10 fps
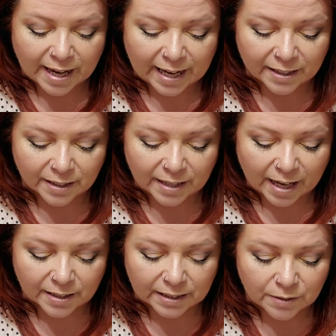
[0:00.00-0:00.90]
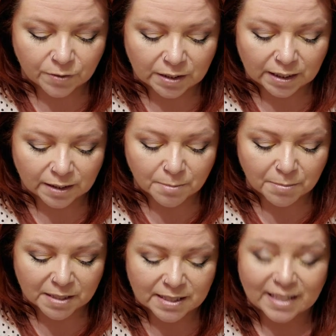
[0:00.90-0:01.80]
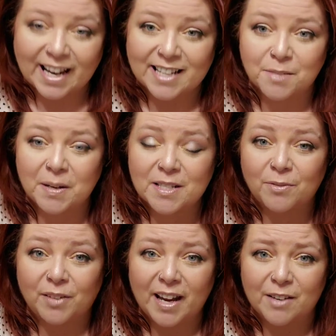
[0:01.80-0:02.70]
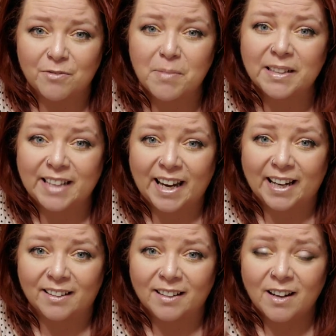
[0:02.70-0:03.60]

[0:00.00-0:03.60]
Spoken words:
and that even in the mundane aspects of life, mundane,